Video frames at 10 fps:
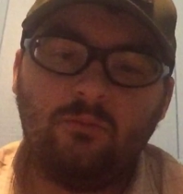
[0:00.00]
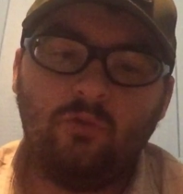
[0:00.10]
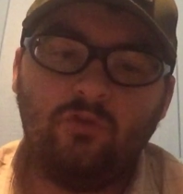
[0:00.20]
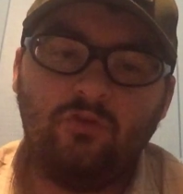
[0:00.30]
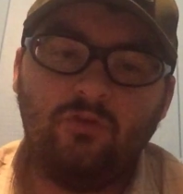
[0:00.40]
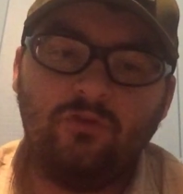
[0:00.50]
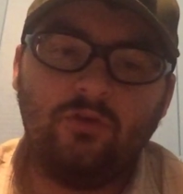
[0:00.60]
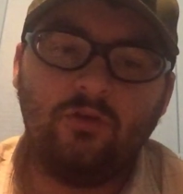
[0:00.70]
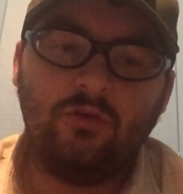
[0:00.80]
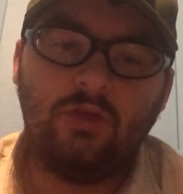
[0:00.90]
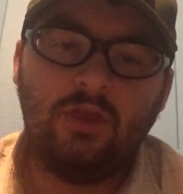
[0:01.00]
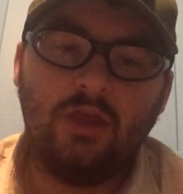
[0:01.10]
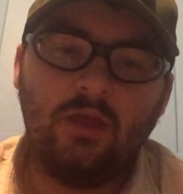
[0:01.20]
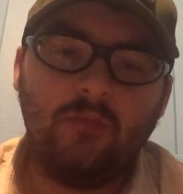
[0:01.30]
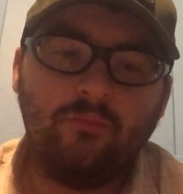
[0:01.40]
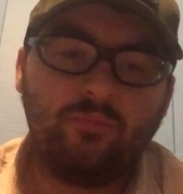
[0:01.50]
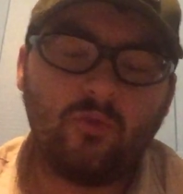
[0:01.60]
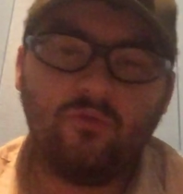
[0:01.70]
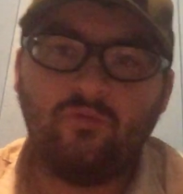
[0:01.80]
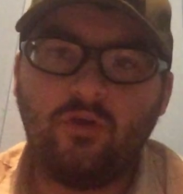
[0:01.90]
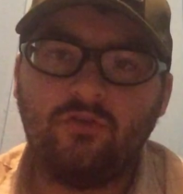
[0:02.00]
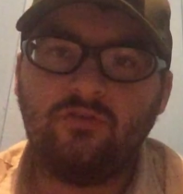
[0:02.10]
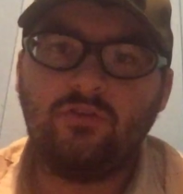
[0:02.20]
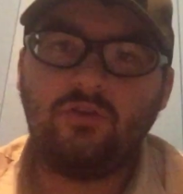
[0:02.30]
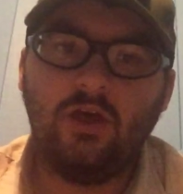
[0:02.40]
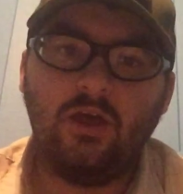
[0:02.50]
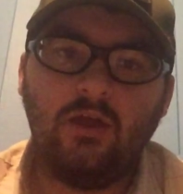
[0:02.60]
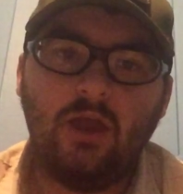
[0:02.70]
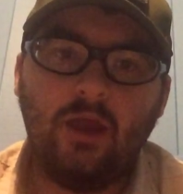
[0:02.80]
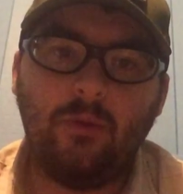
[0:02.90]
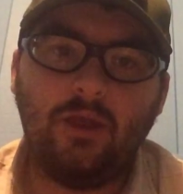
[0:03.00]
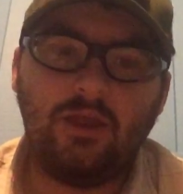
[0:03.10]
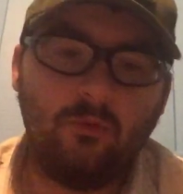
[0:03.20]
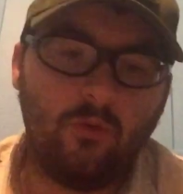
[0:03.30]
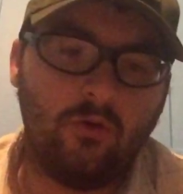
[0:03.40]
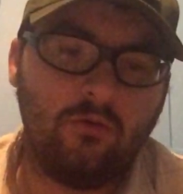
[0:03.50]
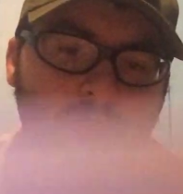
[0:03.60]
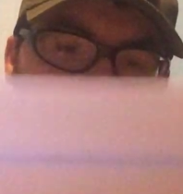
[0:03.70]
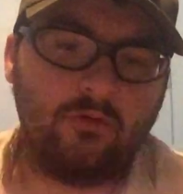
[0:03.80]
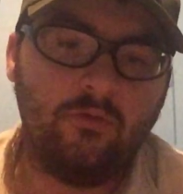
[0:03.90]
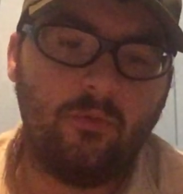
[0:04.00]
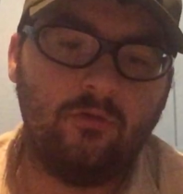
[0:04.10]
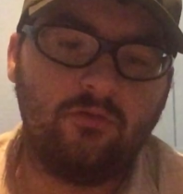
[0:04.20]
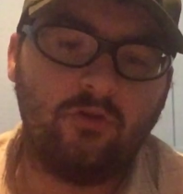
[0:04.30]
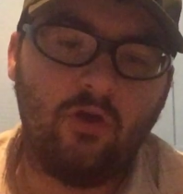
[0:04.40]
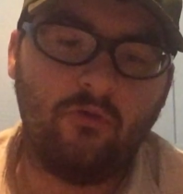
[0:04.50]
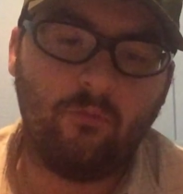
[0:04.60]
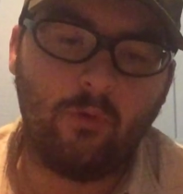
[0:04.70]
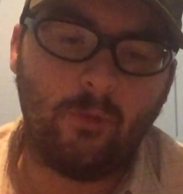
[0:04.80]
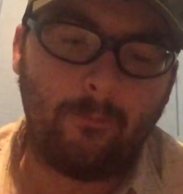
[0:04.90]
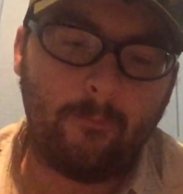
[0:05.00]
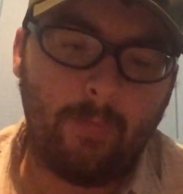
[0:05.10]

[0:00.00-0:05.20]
was used during the first Iraqi war, during the Persian Gulf War.